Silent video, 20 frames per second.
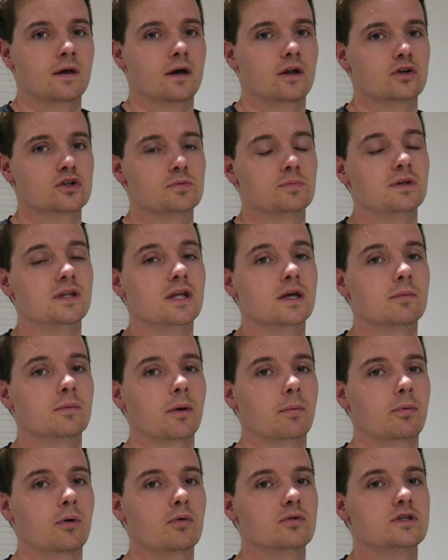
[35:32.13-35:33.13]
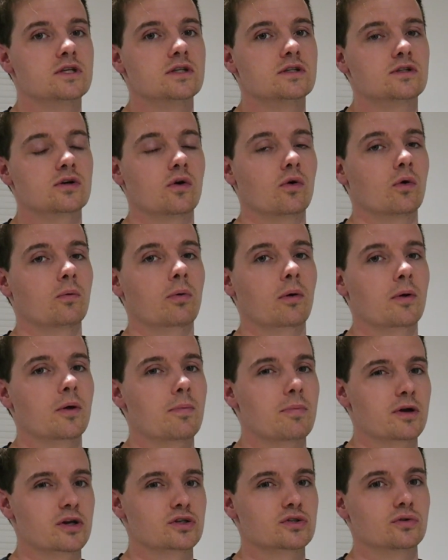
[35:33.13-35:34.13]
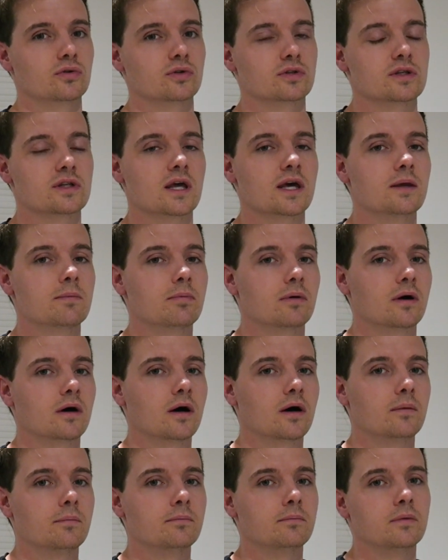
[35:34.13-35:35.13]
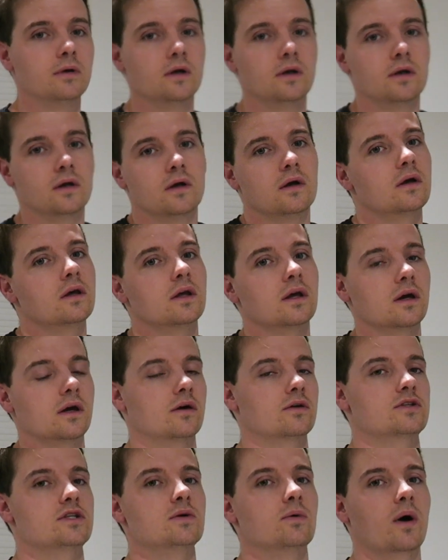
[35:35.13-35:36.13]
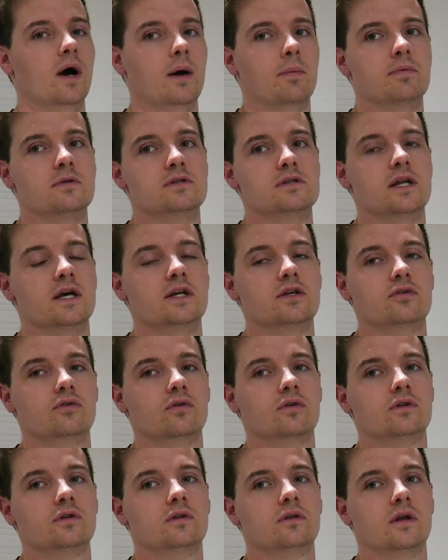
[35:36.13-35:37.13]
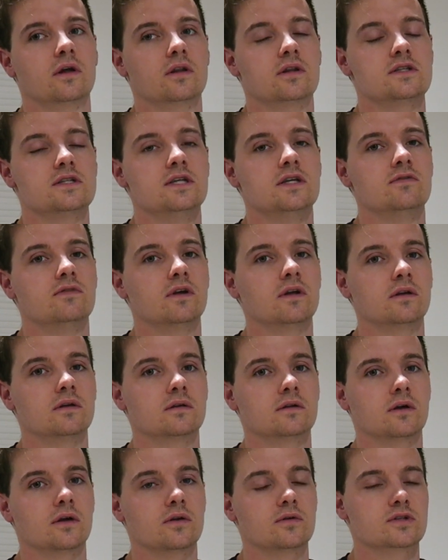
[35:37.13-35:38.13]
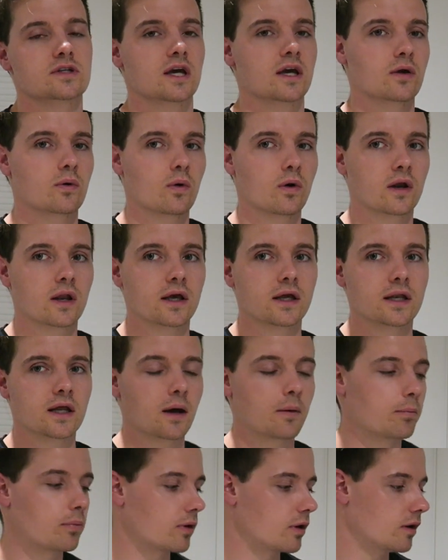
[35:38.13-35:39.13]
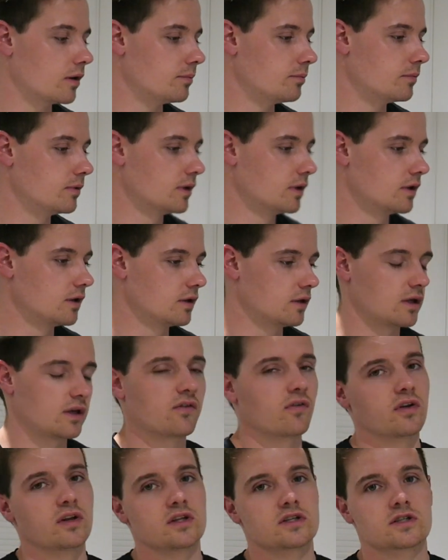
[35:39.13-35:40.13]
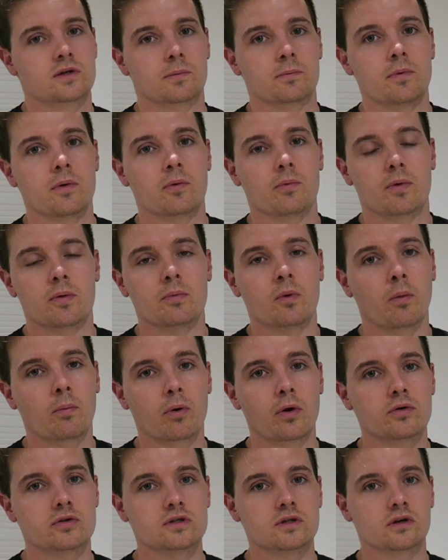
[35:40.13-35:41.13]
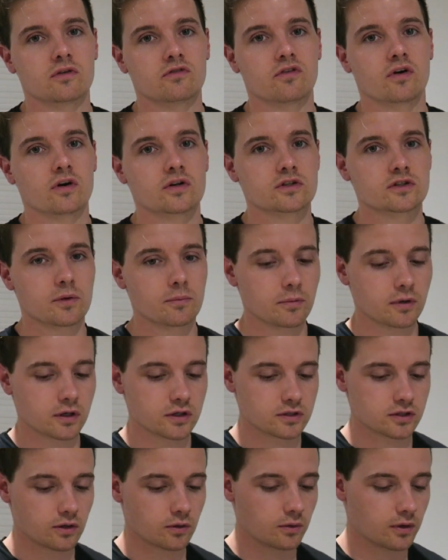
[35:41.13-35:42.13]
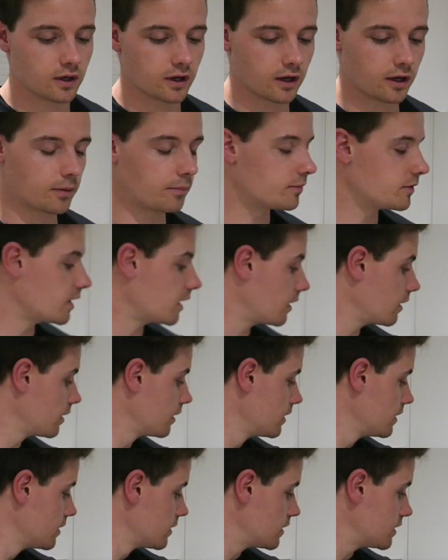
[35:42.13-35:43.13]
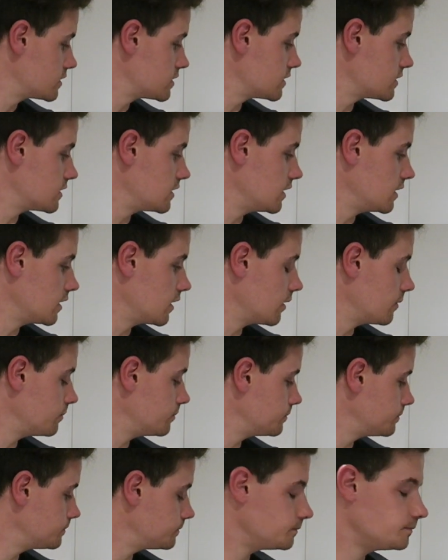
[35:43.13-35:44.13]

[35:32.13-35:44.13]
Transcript: I should be near my protein total, probably a bit short today, but yeah, I'll see what happens later on this evening. I know it's getting quite late now, but if I need to supplement a bit more protein, I'll find something. So yeah, this is the